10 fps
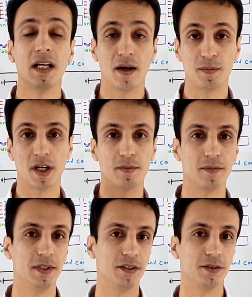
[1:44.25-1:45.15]
and
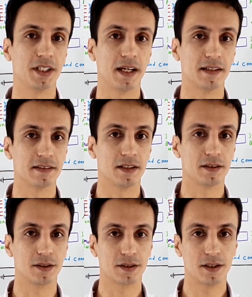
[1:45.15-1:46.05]
probably you can start
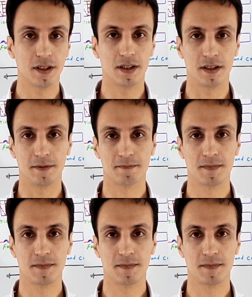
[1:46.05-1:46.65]
your car.